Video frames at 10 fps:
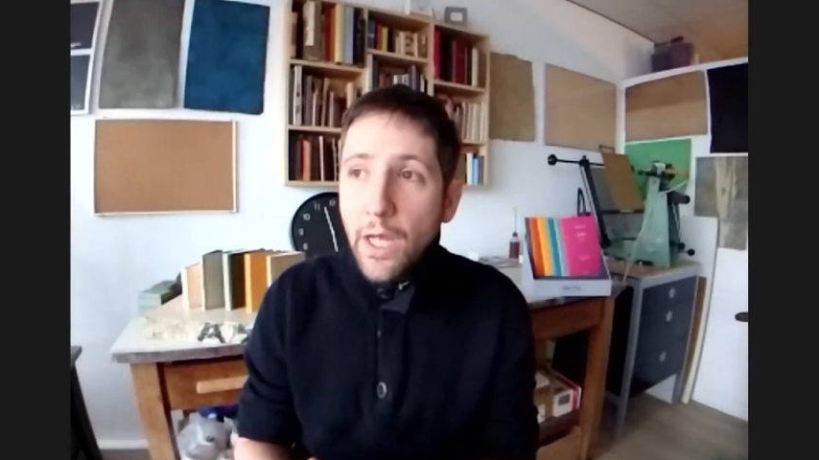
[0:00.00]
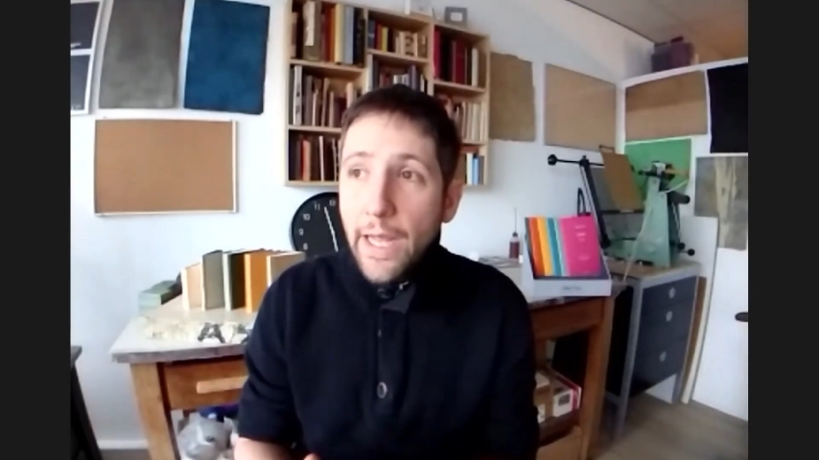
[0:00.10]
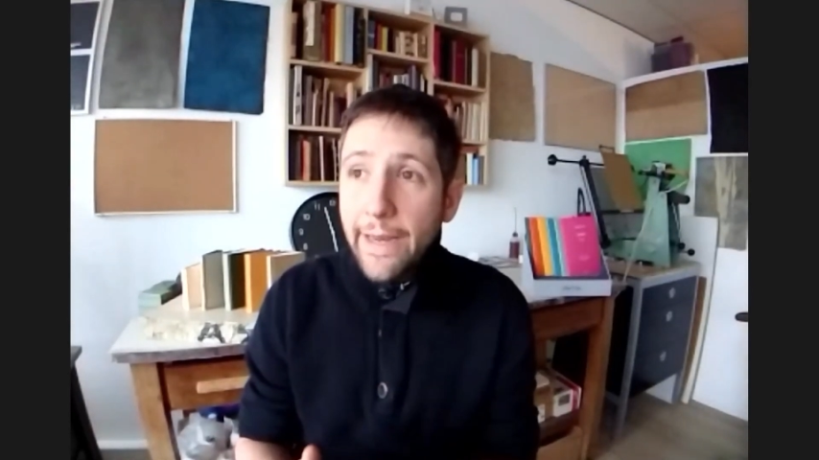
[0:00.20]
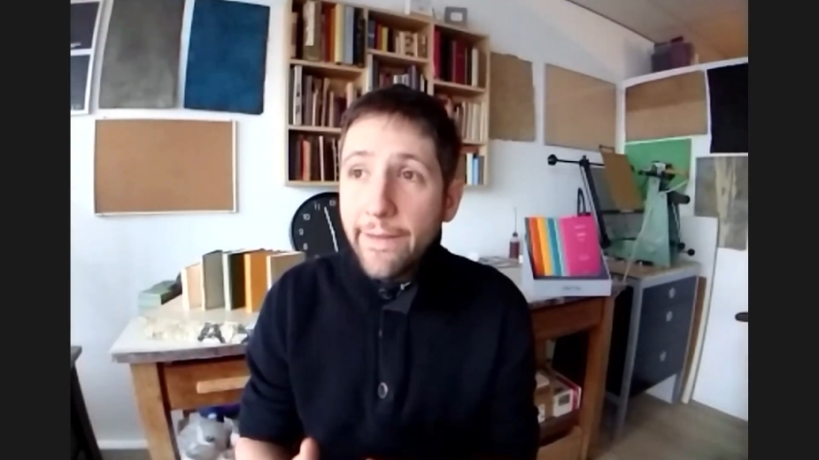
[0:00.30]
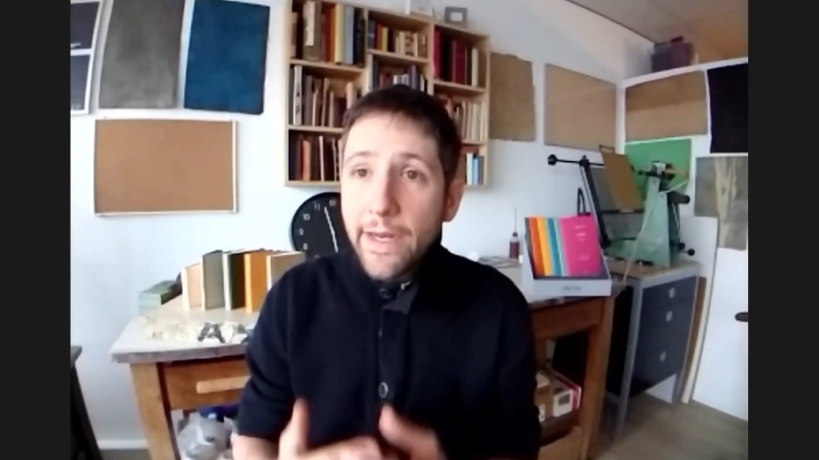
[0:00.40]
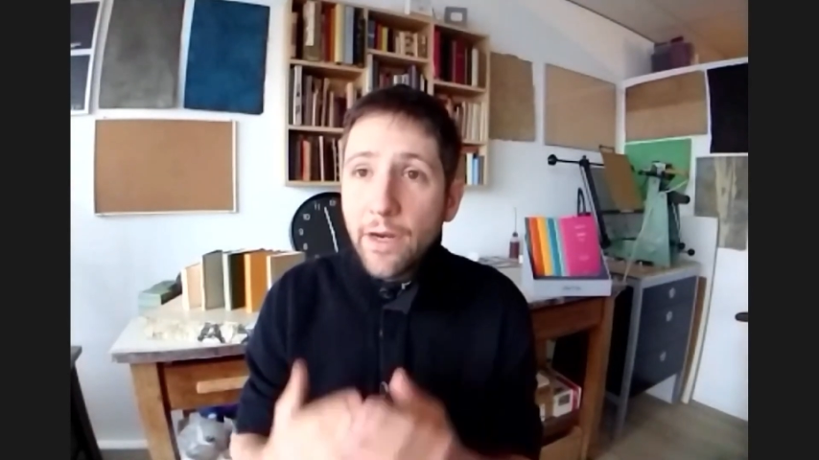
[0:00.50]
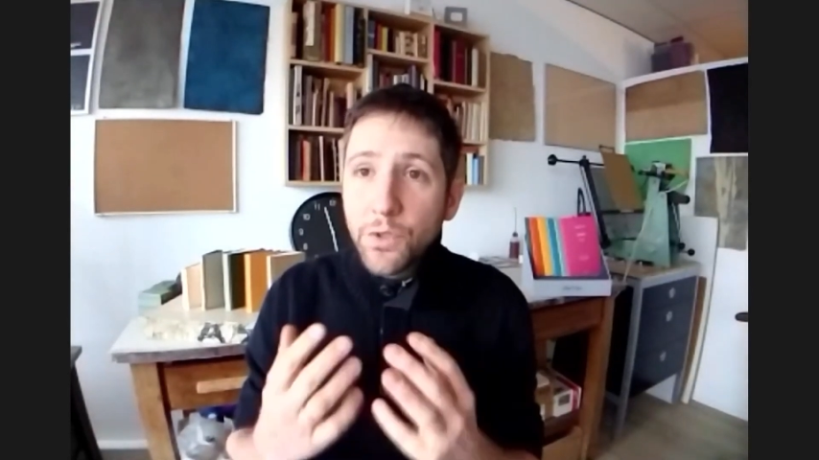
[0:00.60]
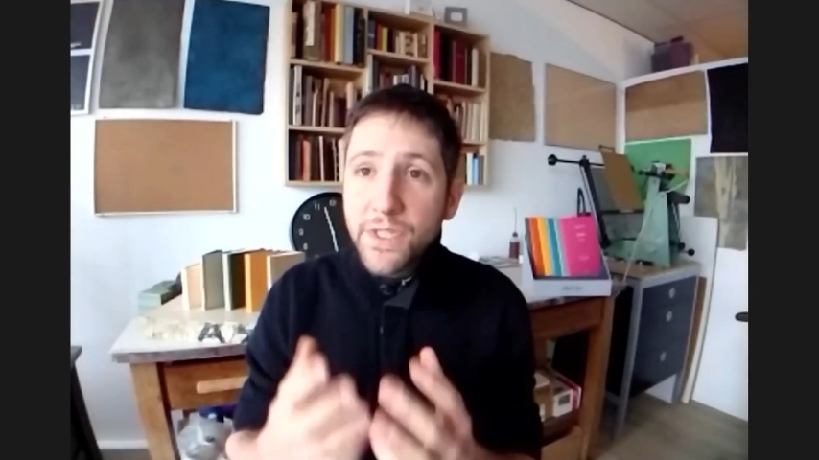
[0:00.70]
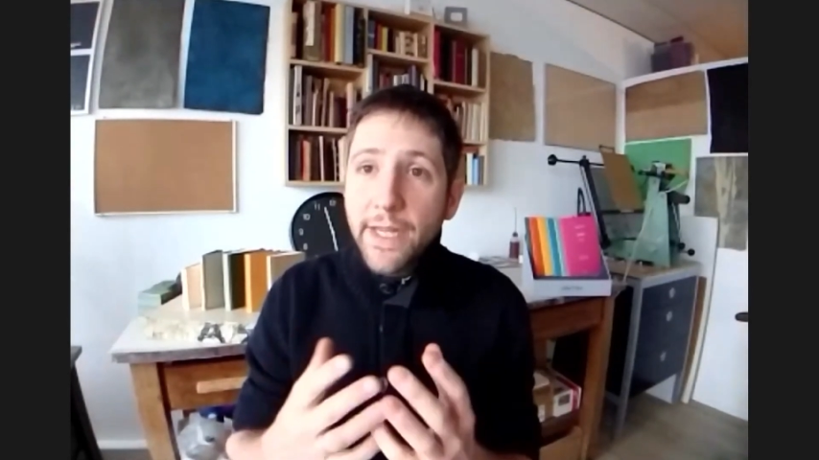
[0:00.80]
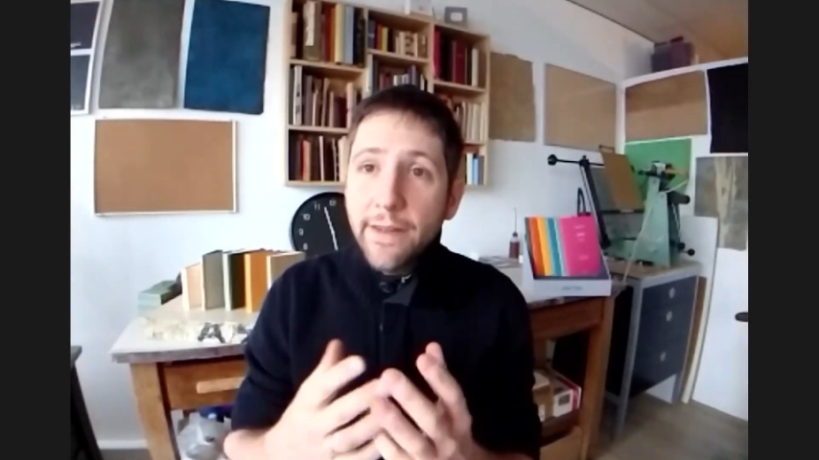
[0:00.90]
and then I
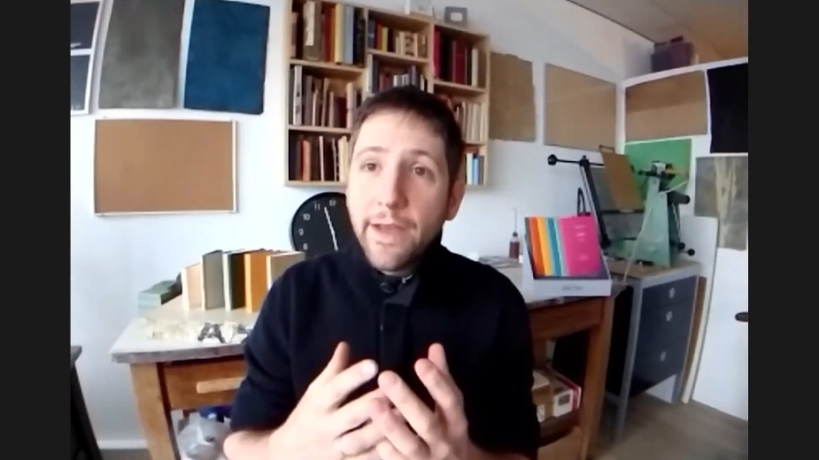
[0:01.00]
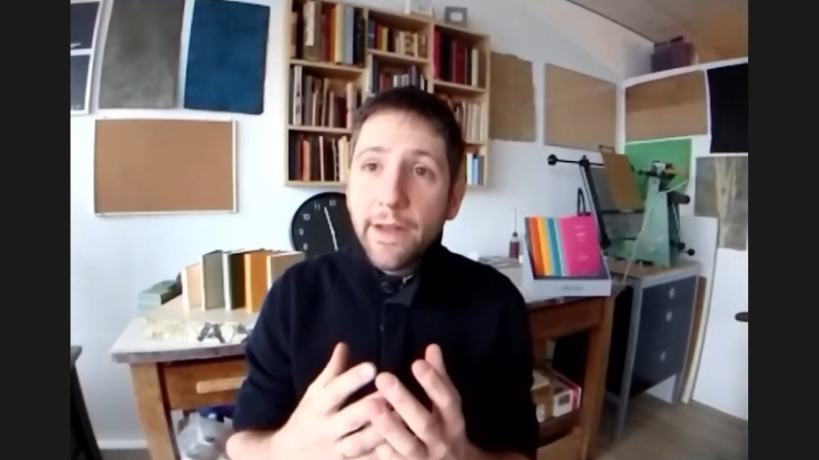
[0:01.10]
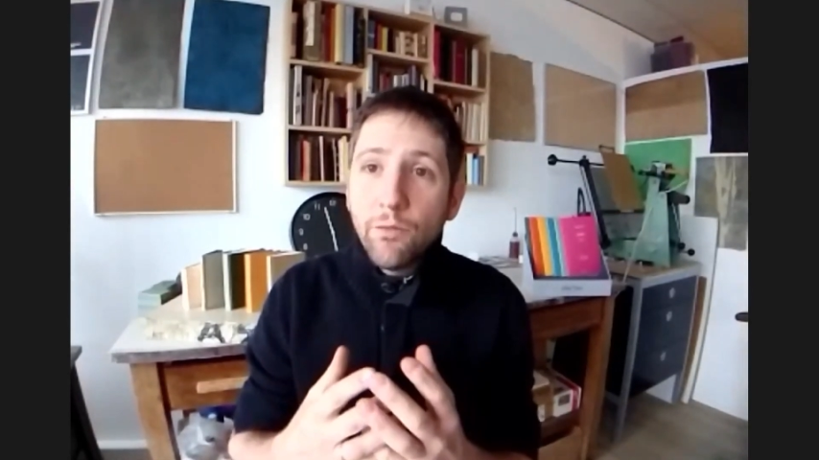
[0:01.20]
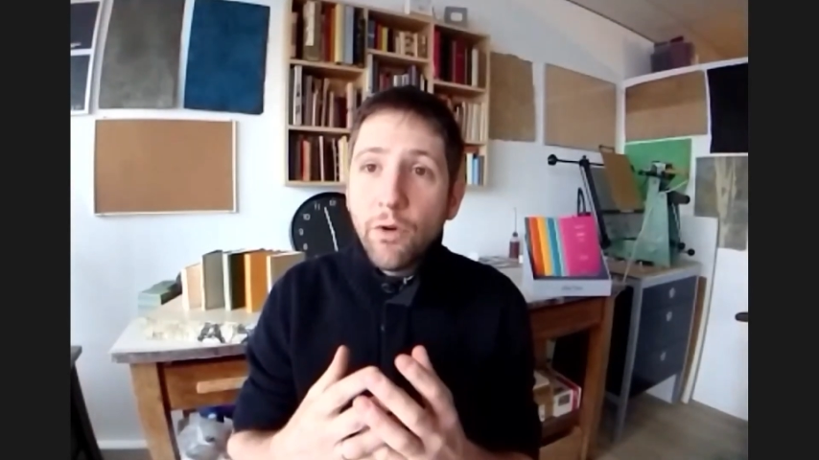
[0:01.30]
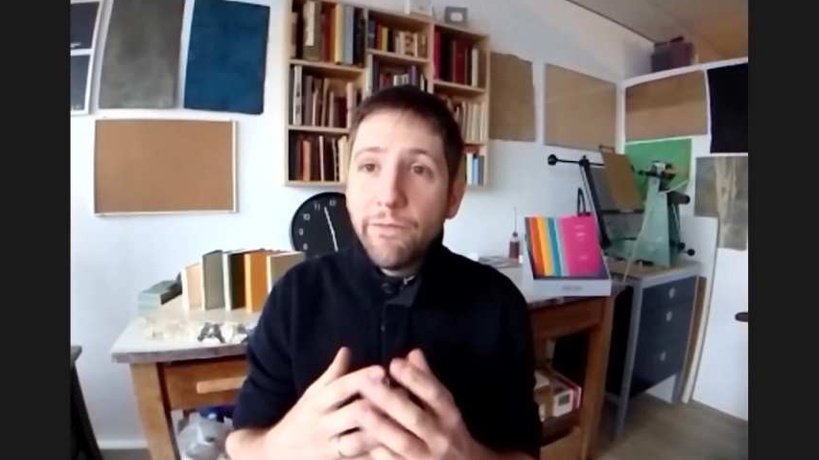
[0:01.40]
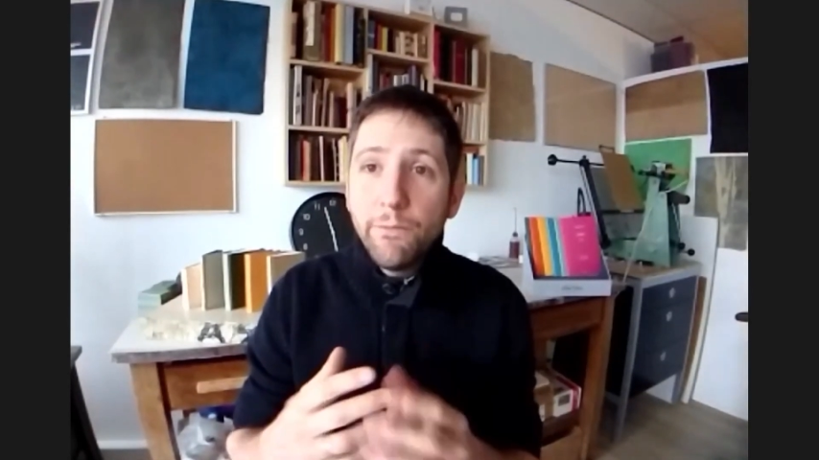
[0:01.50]
will send that rough,